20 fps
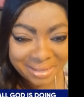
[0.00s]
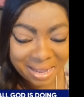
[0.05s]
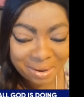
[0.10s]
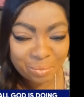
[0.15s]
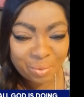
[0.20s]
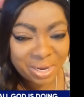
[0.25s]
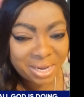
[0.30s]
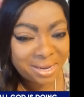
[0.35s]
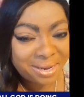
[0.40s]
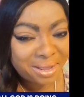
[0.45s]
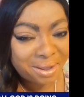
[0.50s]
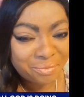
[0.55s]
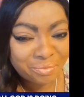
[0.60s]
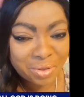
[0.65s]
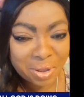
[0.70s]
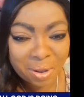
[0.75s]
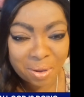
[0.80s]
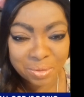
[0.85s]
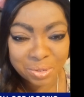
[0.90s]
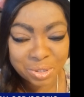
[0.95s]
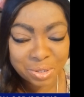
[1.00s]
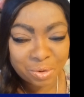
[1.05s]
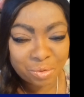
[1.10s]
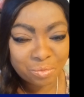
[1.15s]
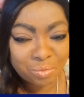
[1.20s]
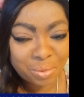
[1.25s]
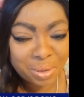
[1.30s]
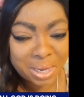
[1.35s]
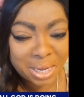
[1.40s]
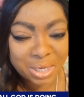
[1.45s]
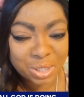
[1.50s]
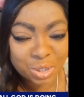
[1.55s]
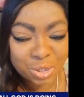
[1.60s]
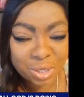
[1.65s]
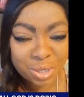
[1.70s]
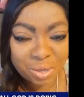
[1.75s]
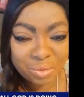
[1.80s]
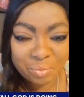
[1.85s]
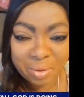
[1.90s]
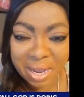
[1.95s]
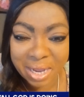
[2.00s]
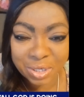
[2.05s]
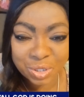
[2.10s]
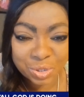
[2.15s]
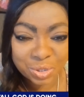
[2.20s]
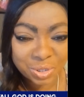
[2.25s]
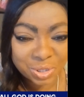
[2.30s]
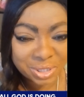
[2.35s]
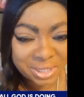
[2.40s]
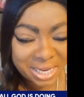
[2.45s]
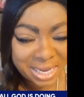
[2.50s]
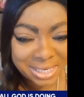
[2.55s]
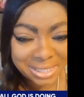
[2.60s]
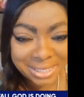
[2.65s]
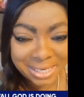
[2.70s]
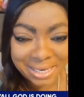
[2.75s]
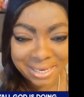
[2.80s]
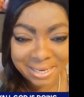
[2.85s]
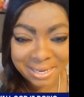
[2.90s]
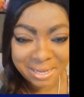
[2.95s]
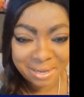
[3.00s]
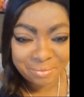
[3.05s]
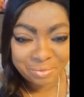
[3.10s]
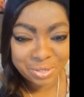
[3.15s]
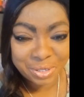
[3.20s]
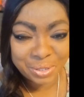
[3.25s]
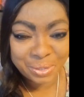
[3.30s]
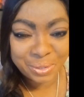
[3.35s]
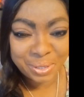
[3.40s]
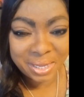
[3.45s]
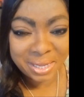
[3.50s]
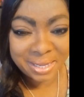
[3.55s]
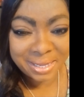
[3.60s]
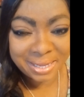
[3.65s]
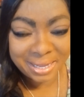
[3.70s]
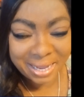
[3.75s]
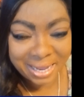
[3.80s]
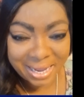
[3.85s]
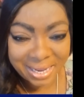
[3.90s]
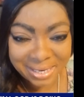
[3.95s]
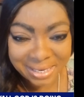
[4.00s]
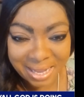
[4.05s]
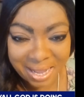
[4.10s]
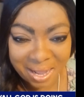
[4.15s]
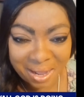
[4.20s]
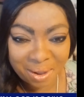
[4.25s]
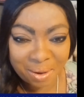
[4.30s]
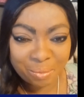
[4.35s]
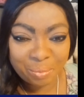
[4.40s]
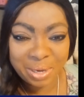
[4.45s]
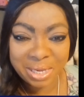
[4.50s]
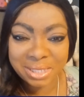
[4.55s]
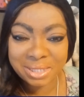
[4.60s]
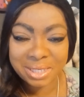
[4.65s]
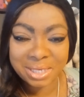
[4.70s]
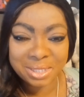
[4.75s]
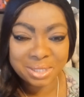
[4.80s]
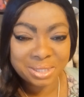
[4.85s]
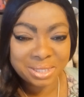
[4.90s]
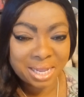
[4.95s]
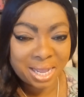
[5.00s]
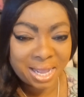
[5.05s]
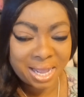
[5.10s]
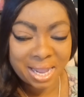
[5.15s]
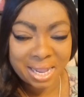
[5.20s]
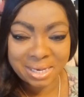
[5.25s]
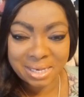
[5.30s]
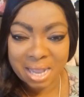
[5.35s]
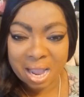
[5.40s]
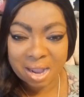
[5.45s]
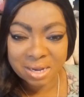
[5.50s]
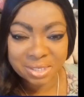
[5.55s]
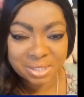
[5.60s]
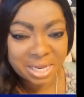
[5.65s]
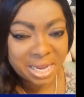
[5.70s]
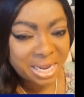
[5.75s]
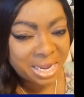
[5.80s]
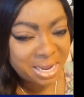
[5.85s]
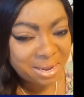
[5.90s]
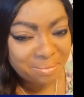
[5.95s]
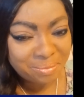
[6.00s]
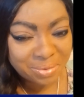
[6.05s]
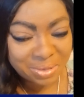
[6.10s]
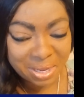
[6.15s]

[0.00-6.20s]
And we love y'all so much. Pastor says he loved you. And uh, we just, uh, our team